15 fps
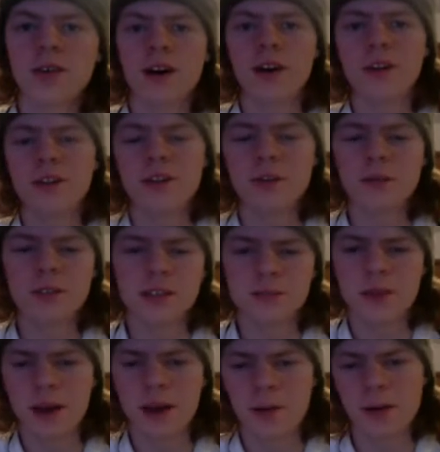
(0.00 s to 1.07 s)
on YouTube, this is
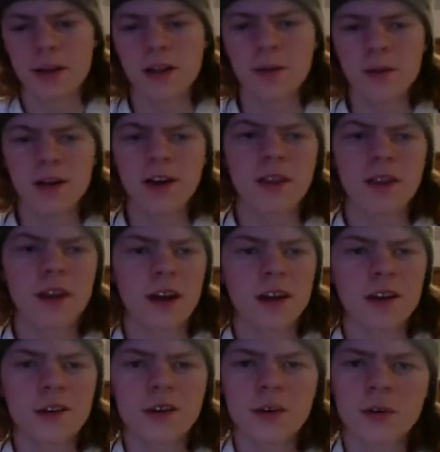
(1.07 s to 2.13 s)
MacMan Limited, and I thought I'd
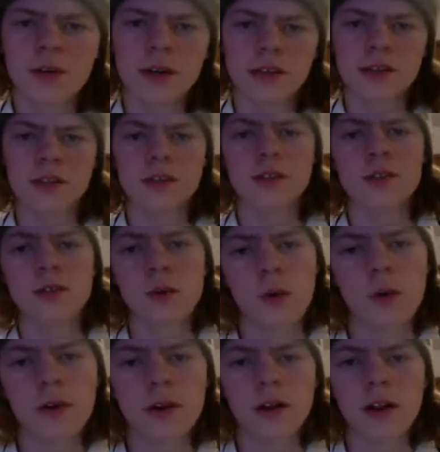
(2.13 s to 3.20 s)
do a quick
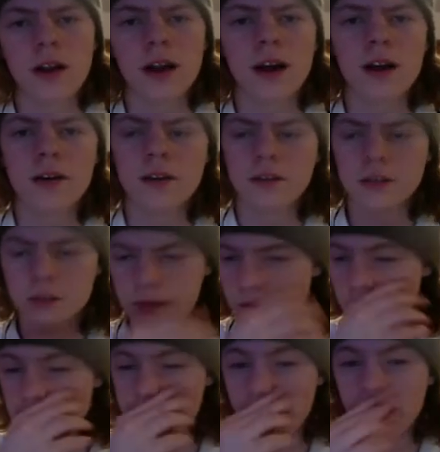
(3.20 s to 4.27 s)
tutorial on how to use
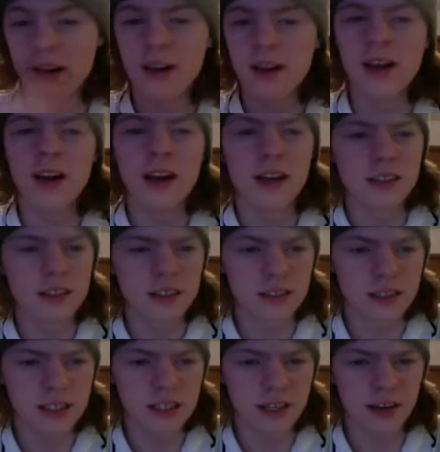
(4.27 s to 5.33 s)
GarageBand. As you can
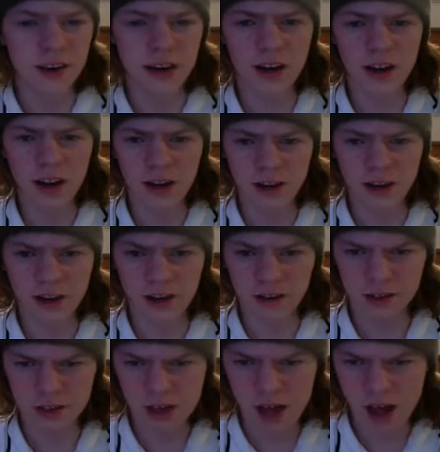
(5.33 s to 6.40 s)
see here, I got here
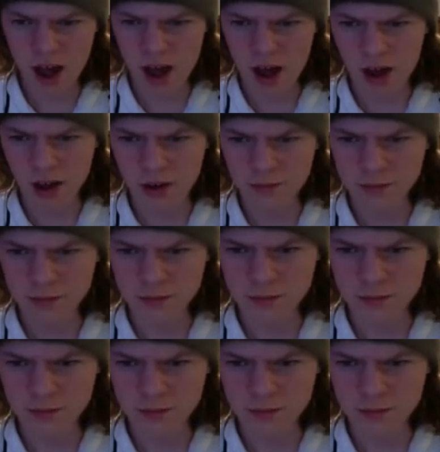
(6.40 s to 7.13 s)
um,